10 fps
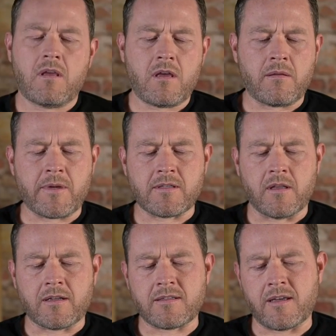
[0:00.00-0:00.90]
yeah that makes a
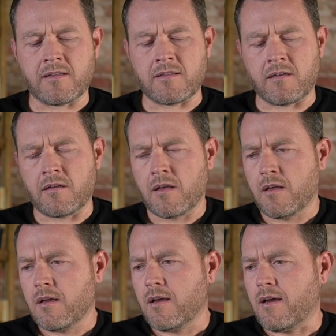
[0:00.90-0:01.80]
lot of sense and
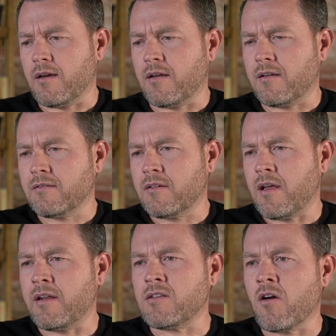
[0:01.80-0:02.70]

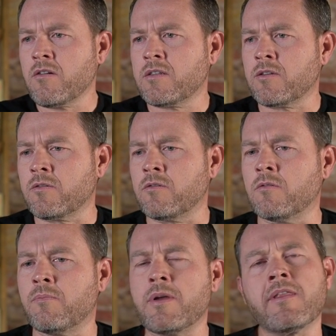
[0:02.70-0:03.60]
and it's hard
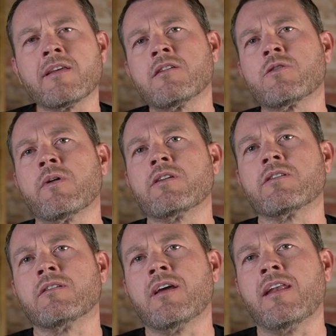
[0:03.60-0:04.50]
to be in that
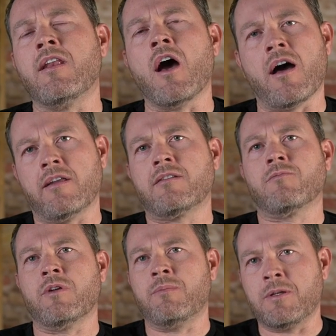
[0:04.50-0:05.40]
situation and not
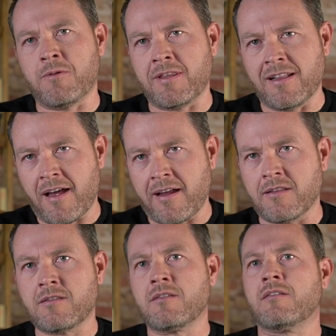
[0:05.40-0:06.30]
read between the
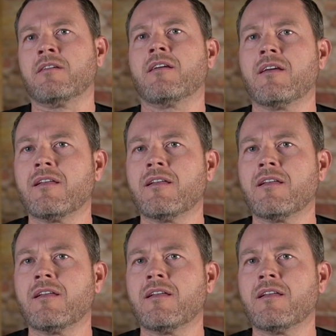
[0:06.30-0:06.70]
lines. Yeah, like,